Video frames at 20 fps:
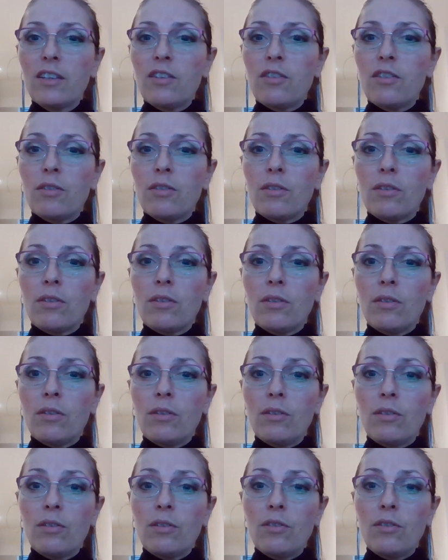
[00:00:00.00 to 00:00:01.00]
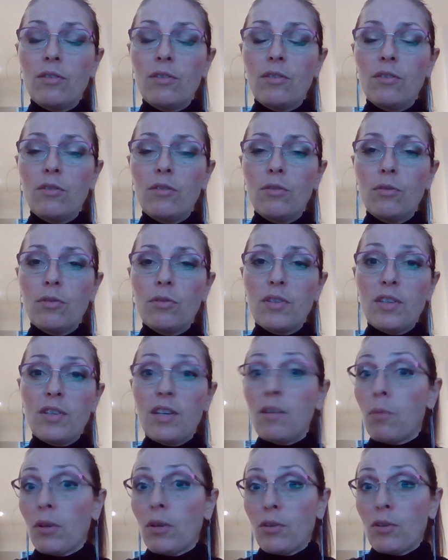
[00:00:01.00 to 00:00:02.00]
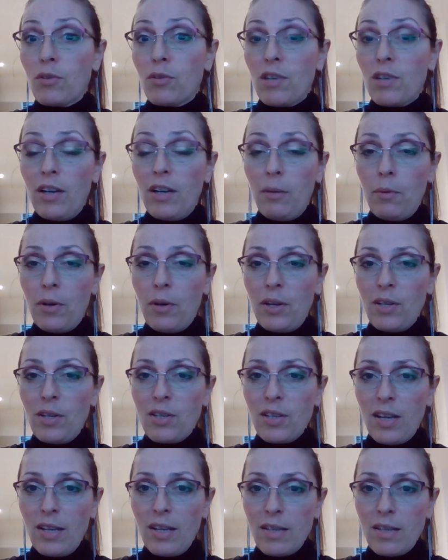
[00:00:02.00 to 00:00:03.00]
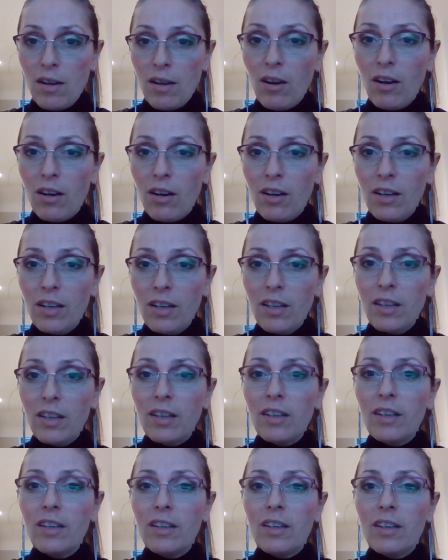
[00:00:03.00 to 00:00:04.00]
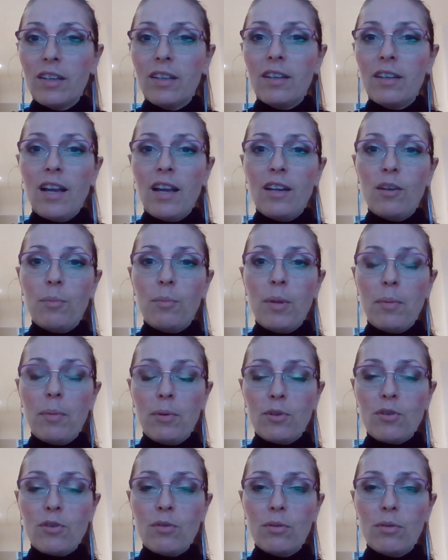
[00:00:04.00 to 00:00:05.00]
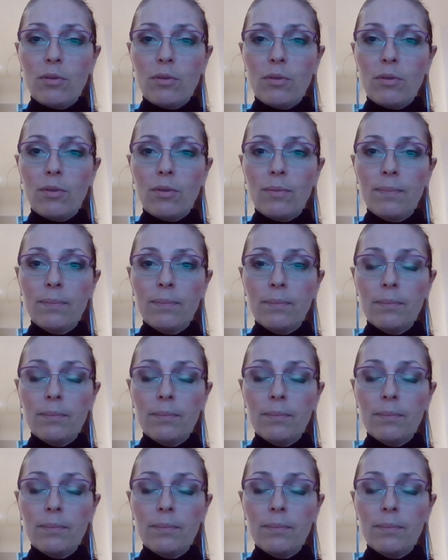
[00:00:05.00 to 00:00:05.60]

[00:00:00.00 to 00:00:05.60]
to see what those early warning signs are, then you'll be able to,